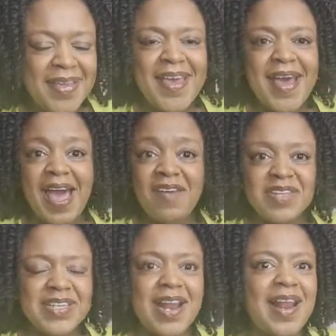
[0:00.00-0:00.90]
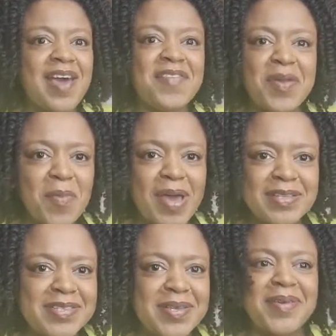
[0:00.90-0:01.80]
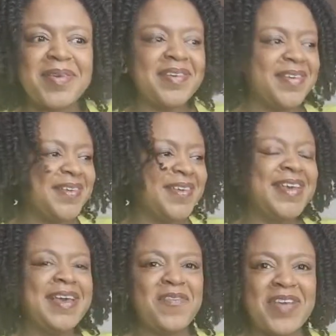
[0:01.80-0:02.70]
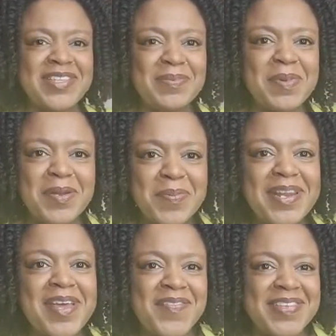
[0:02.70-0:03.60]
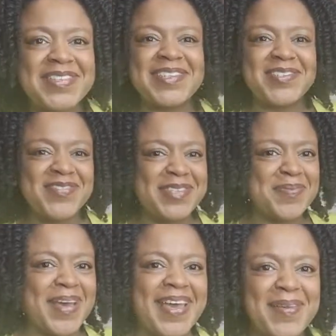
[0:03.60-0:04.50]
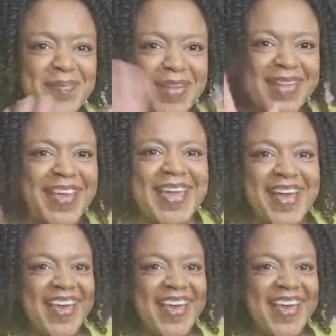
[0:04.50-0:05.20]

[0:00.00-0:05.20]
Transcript: I haven't done a live in a while, so if I seem a little bit nervous, that's the reason why. But yeah, hi.